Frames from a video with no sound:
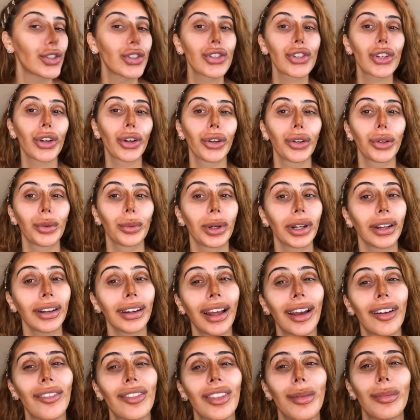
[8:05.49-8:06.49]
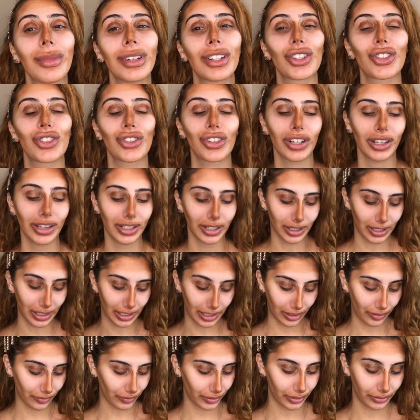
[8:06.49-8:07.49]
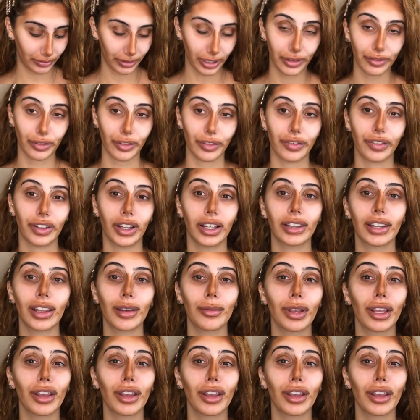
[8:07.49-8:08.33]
So we don't have them in Australia. I haven't ever found them.